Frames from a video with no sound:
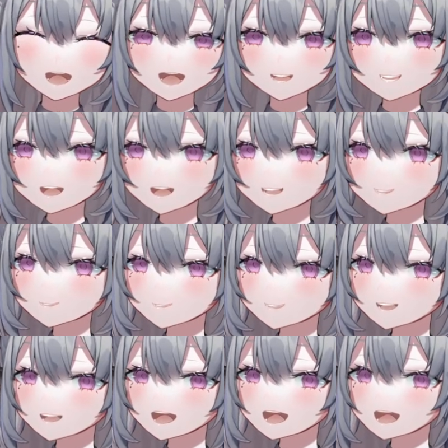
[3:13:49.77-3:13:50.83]
I'll talk bye, to
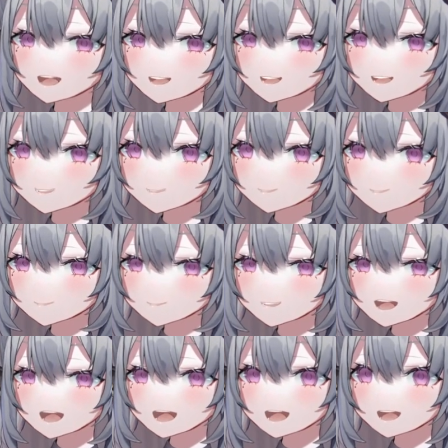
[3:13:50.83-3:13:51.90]
you bye. later,
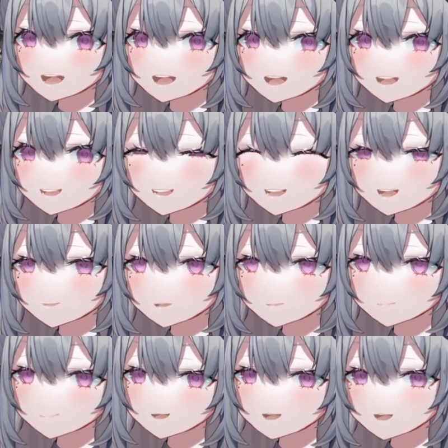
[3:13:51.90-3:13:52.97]
Alright, I'll
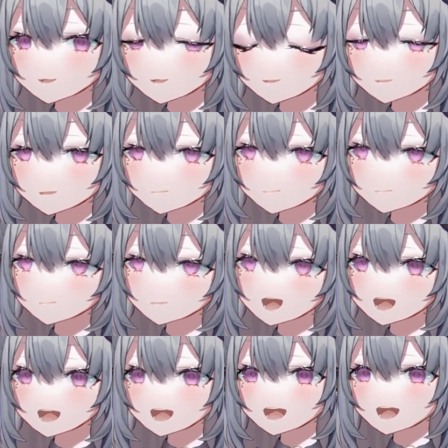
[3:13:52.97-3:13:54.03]
leave the car now.
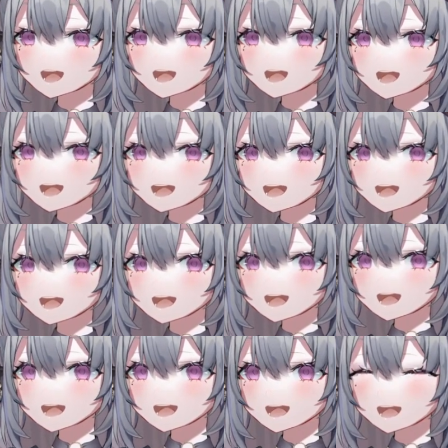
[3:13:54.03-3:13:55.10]
Bye.
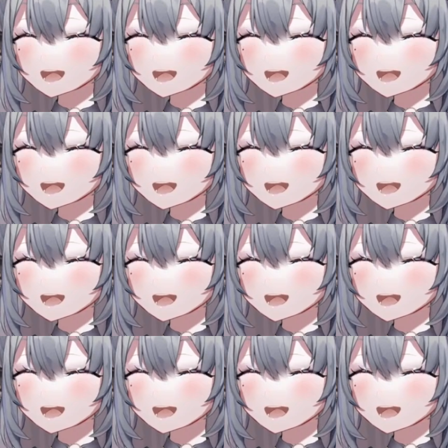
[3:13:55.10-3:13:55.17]
Goodbye.